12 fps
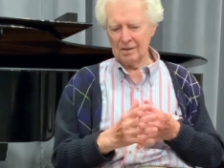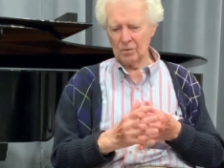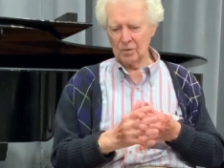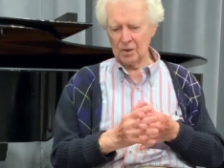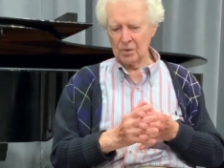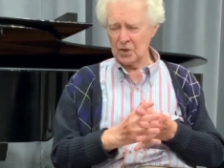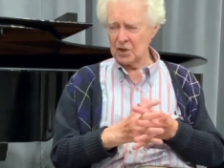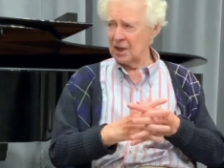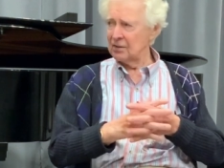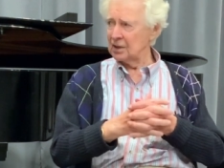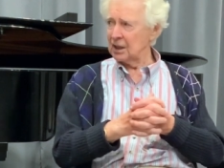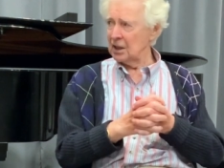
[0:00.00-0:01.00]
there were
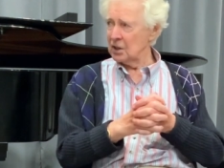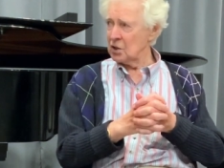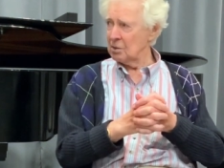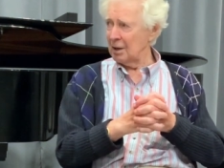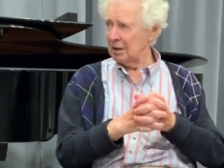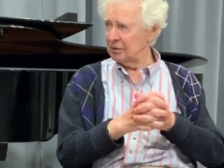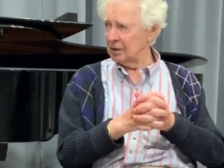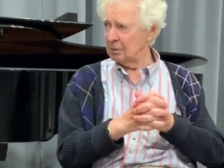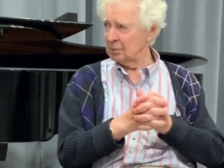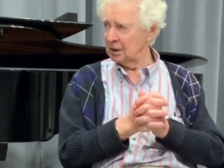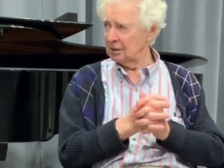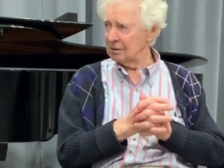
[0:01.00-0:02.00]
7 kids in my
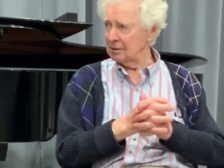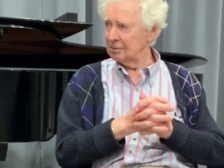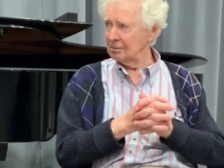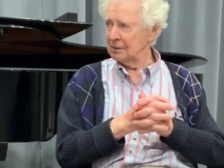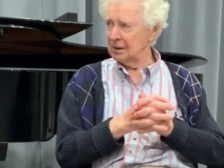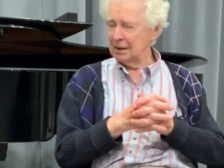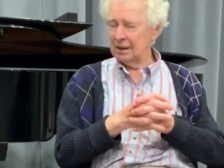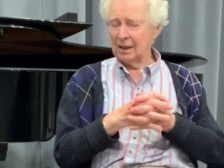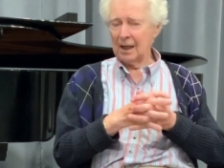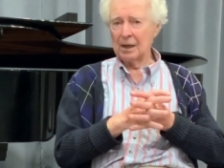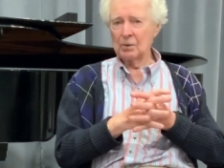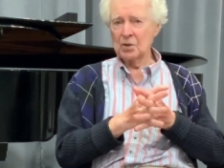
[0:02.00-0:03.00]
family.
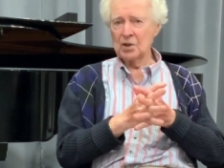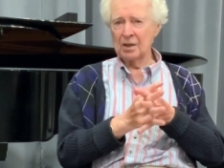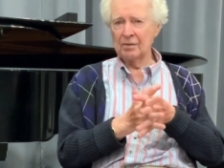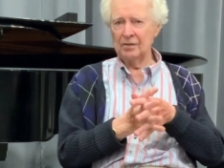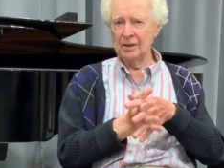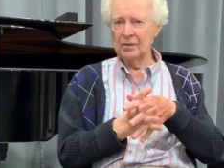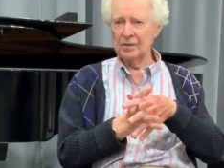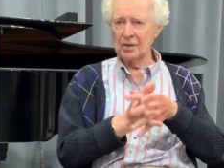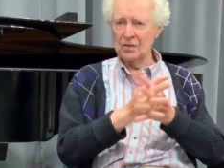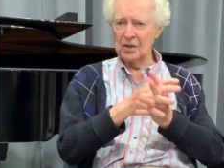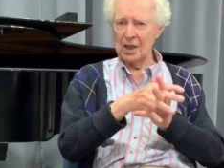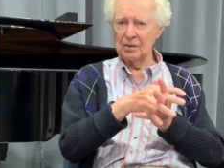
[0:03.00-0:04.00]
I was the 5th of
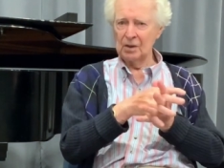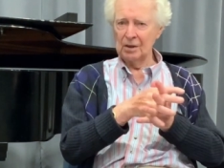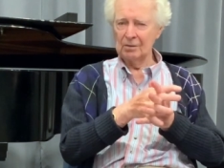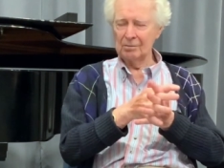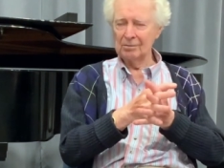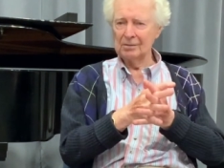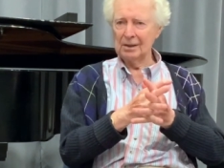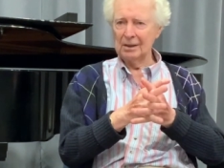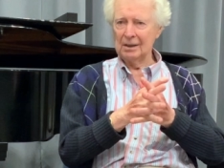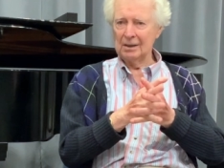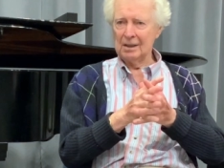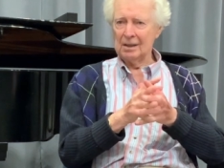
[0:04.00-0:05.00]
7.
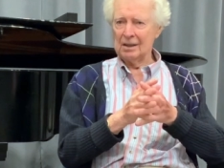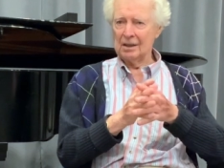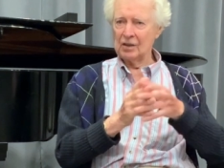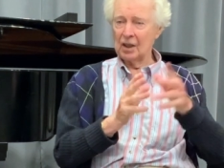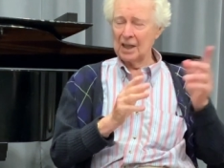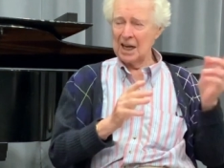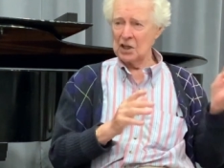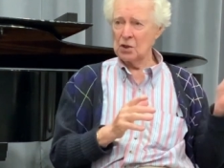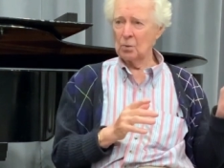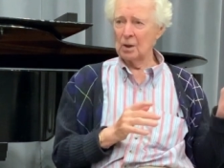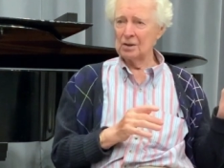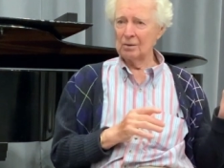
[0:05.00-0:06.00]
And the last
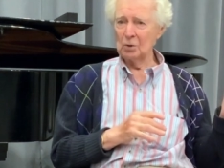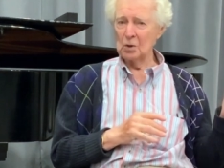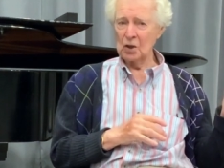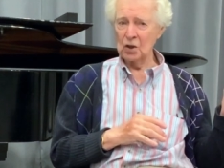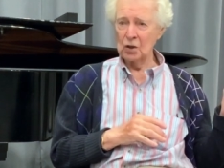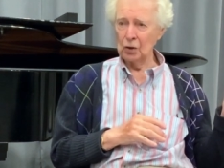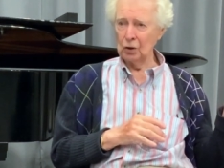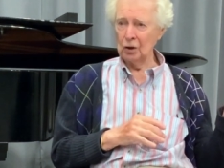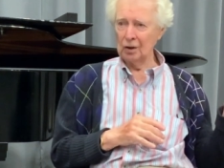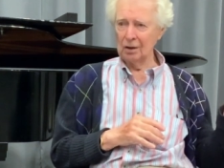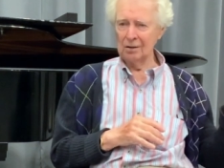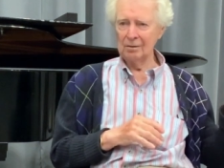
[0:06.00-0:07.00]
one was a
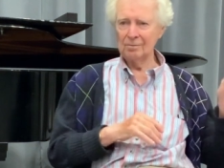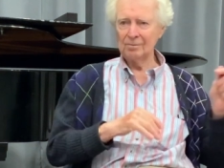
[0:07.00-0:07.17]
girl.